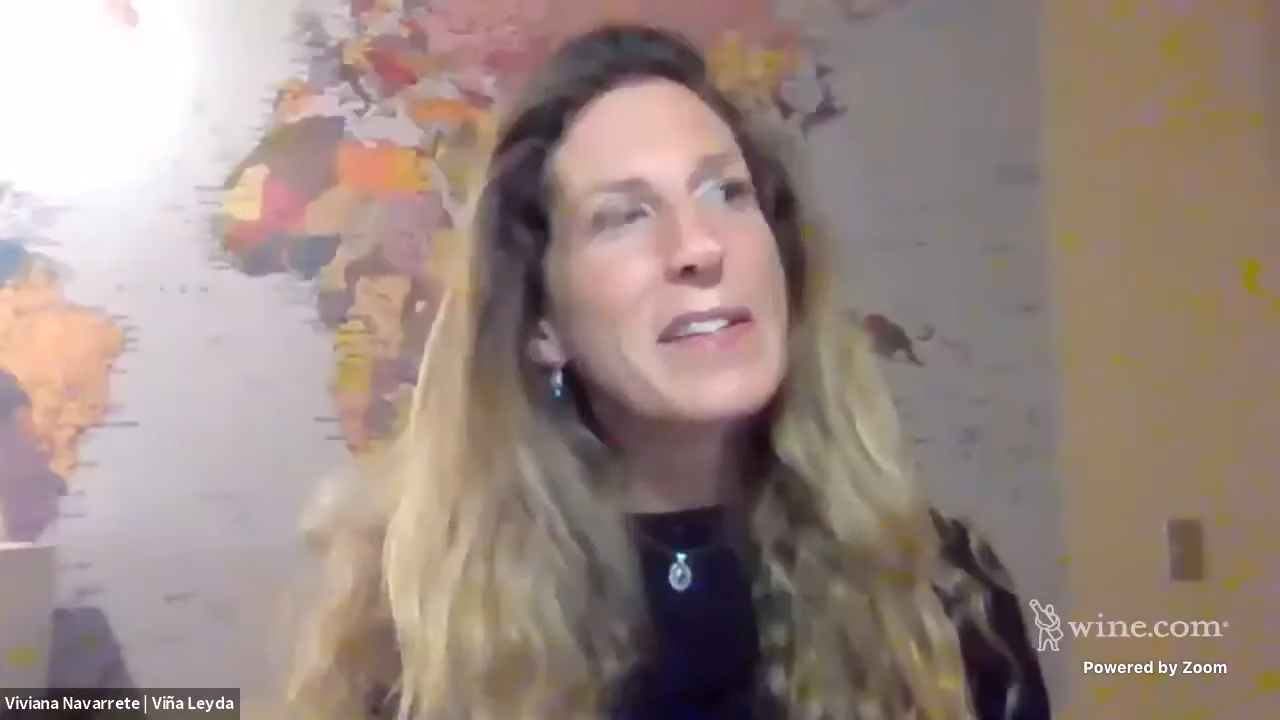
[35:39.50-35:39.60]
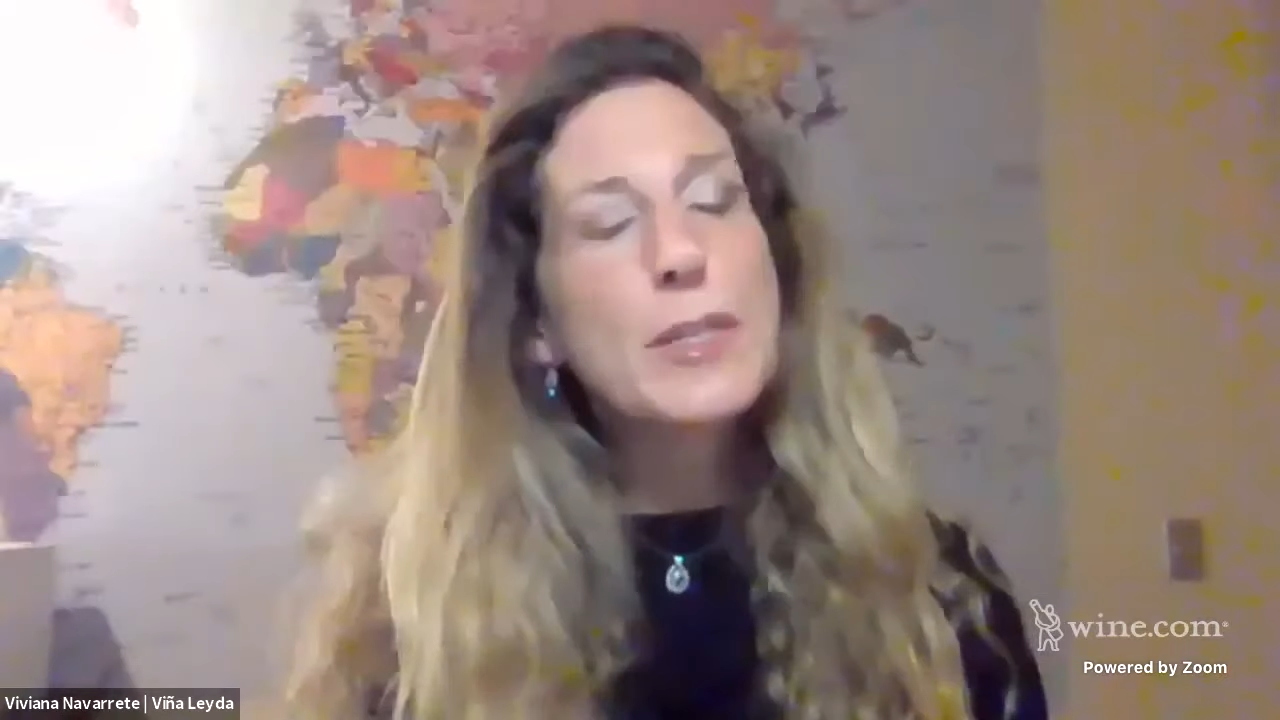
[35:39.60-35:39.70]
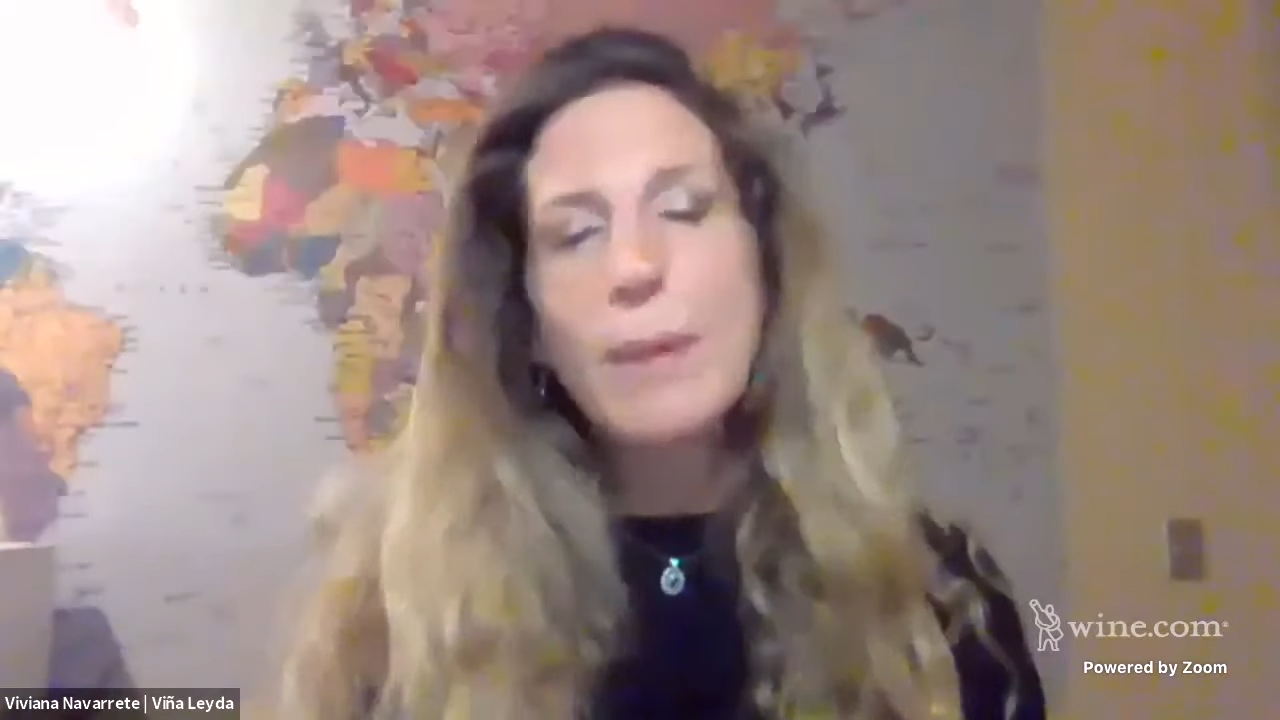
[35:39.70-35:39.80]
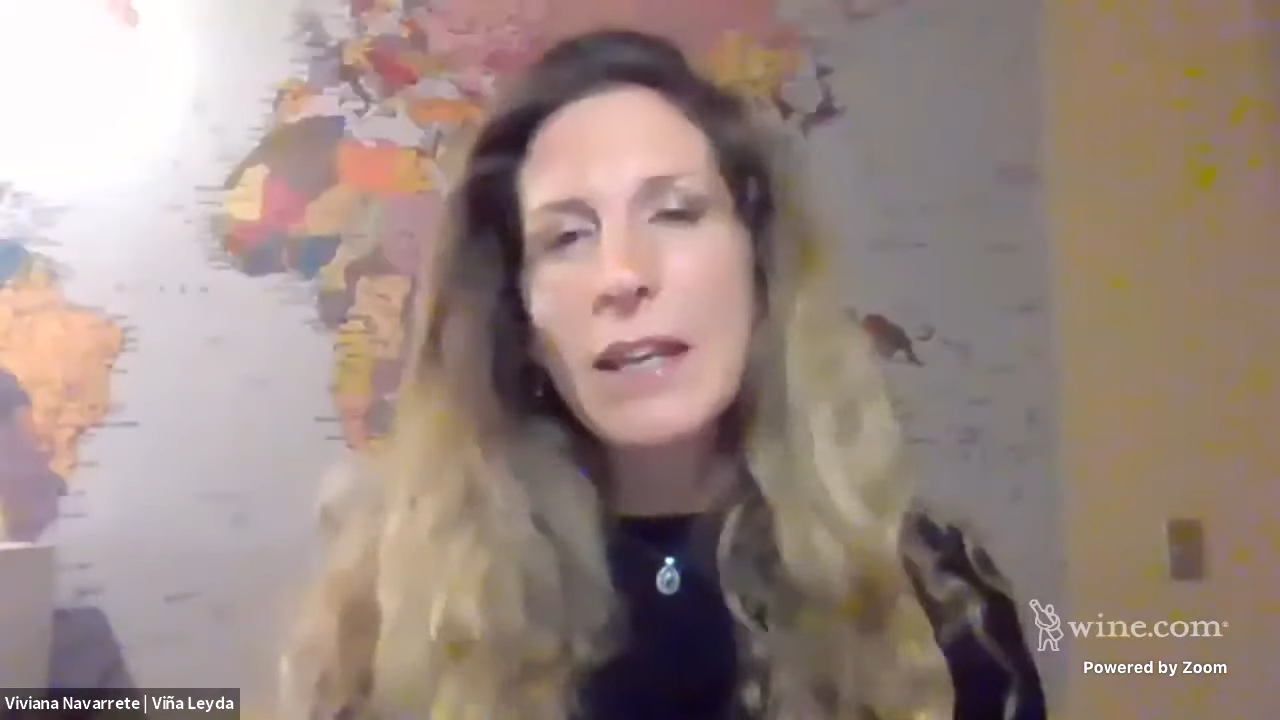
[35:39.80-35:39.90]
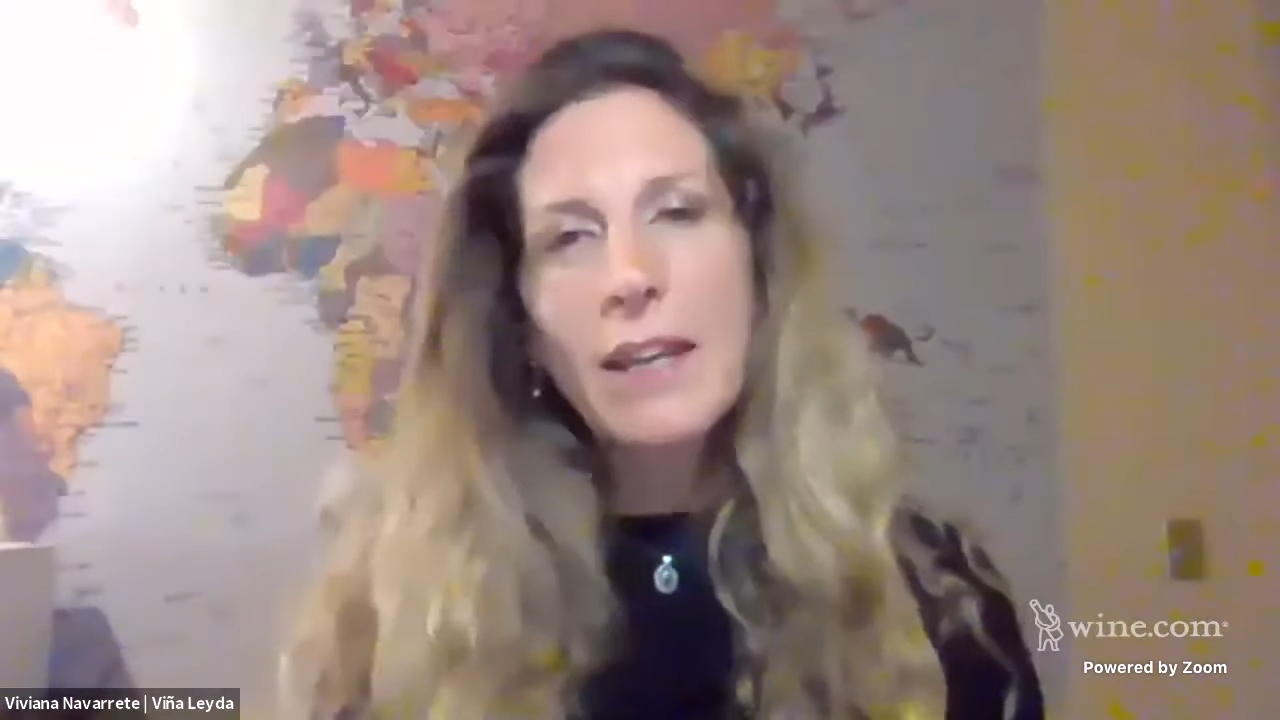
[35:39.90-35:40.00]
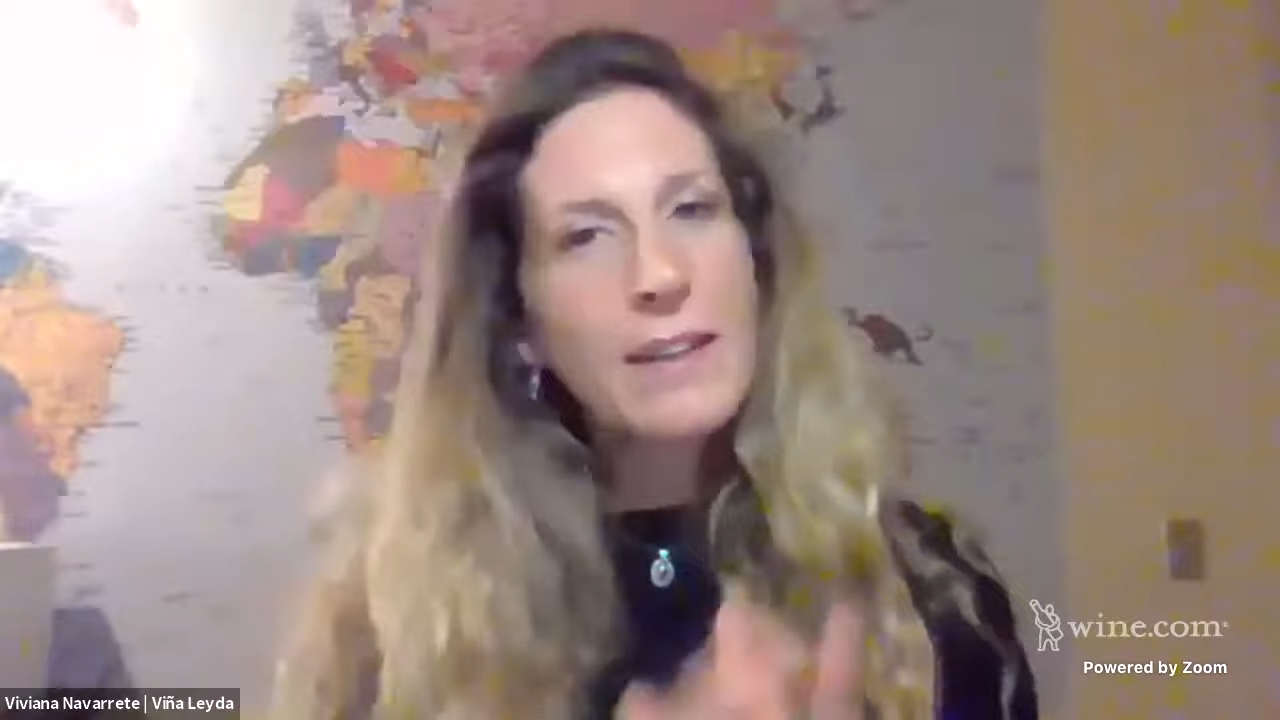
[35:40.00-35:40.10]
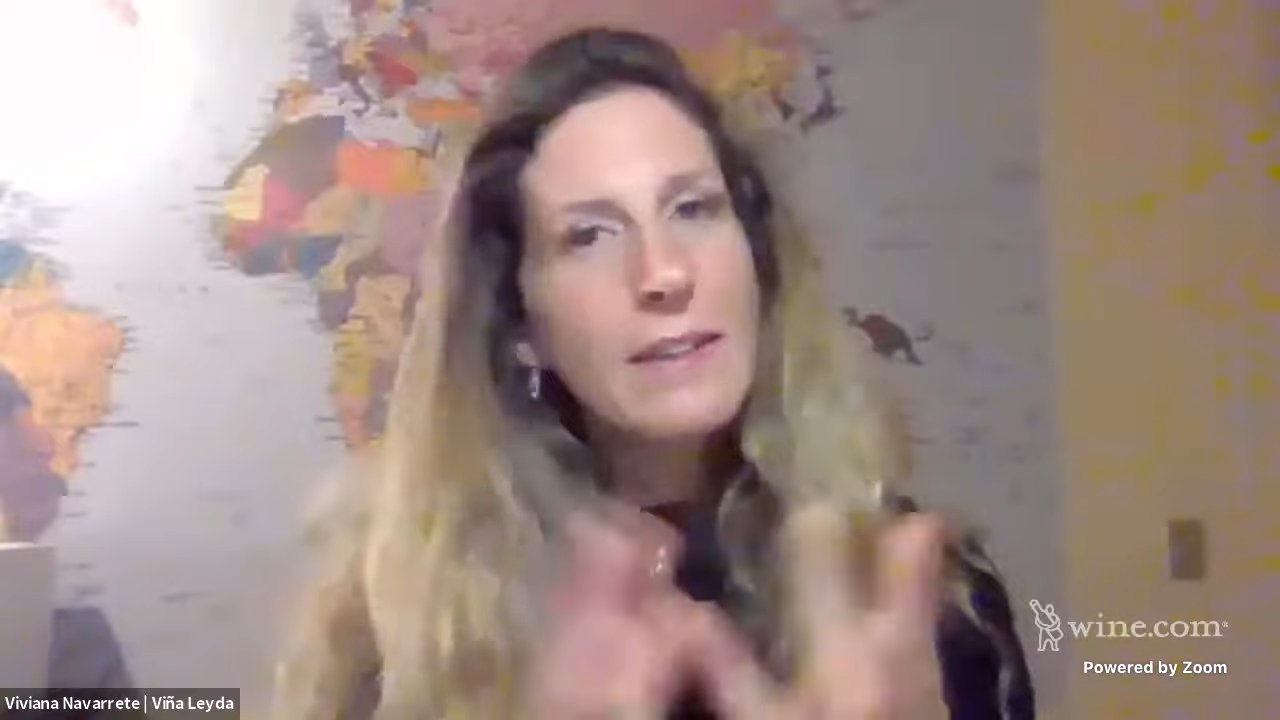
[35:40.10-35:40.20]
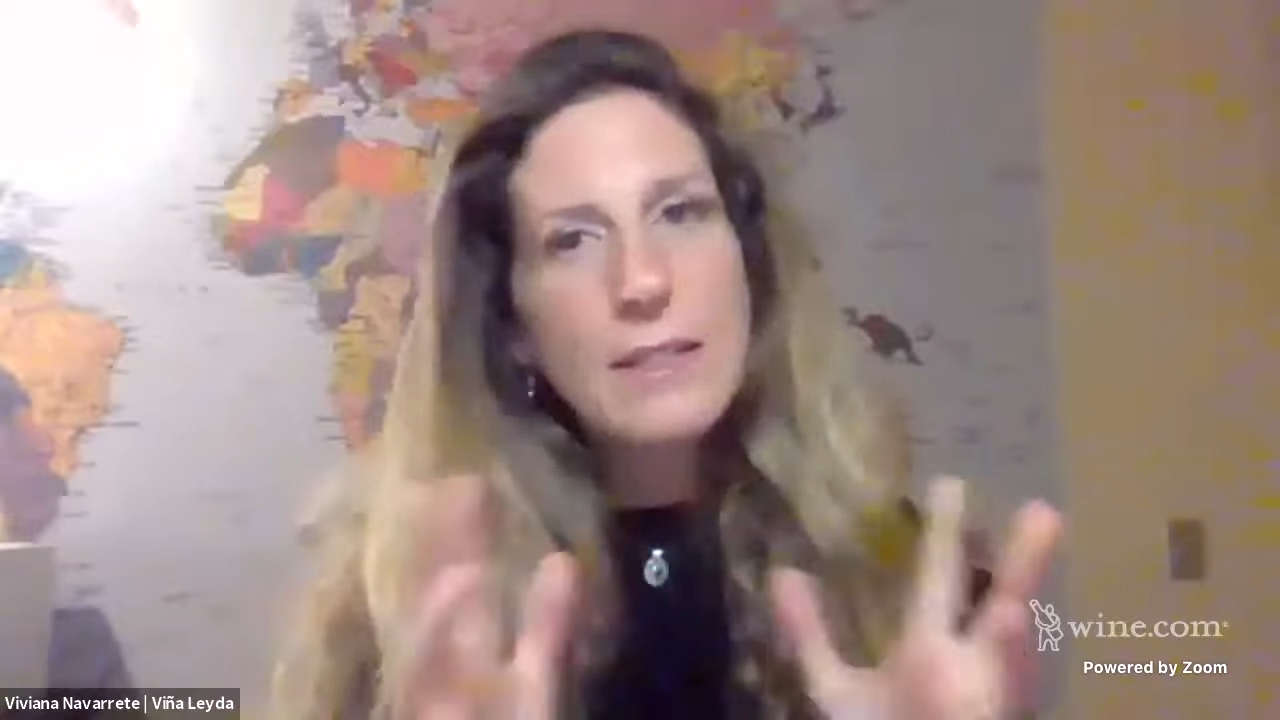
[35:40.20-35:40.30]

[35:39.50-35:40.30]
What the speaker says: Speaking